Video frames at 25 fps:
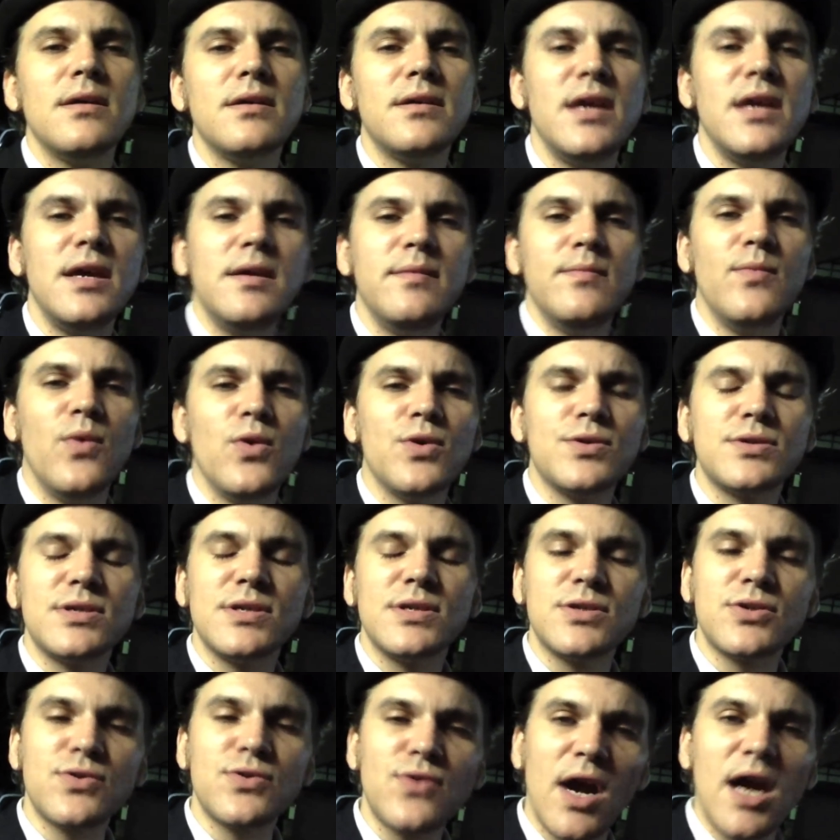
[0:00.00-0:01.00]
get more
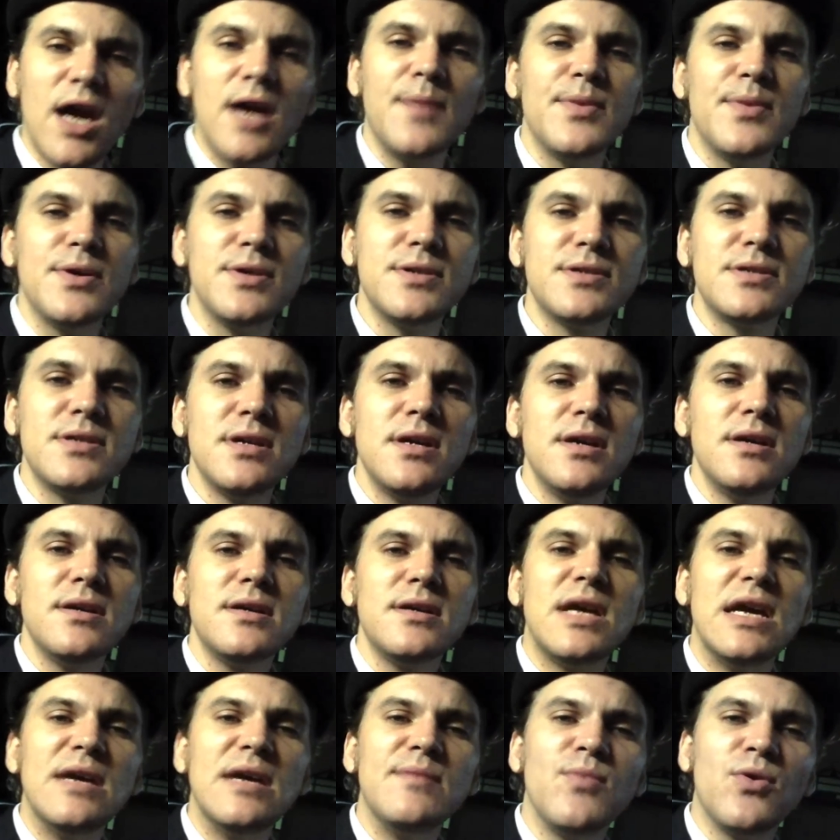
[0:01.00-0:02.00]
subscribers,
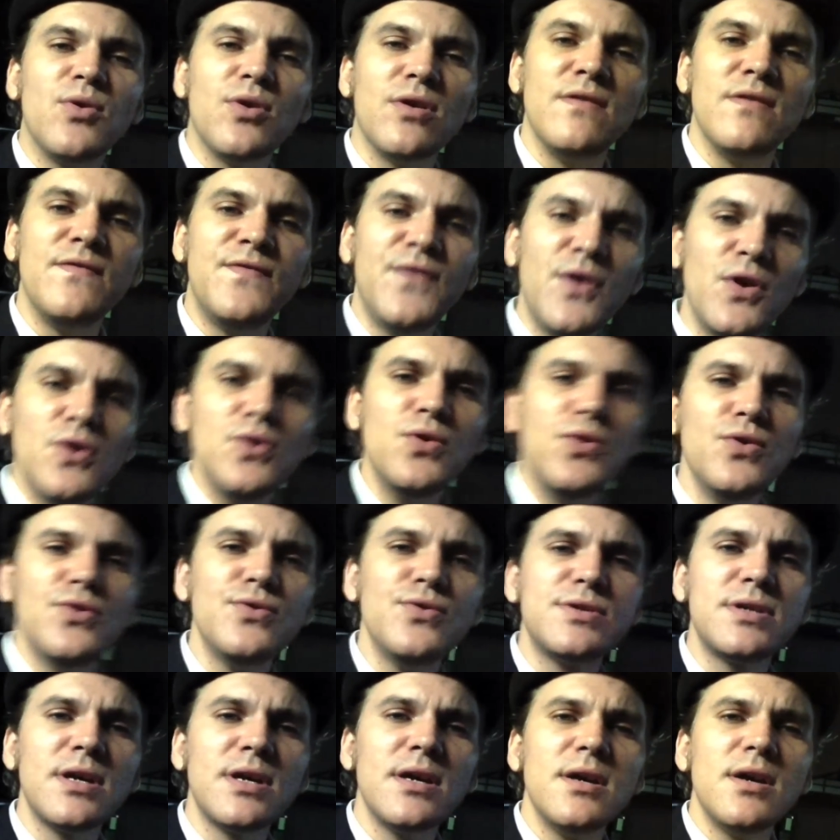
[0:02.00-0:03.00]
get more
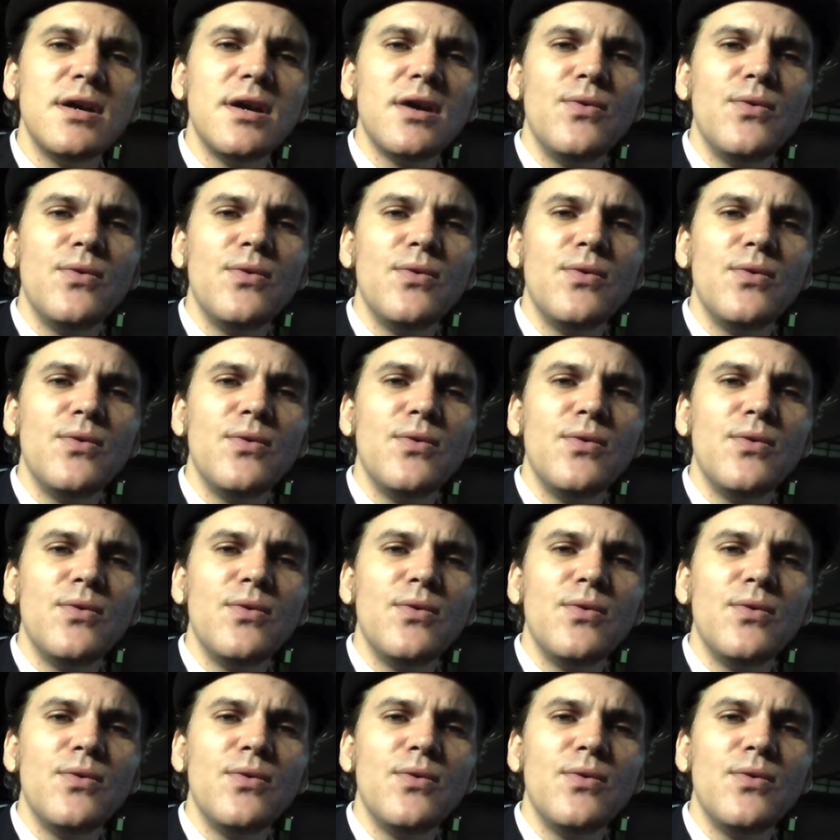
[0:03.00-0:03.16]
views,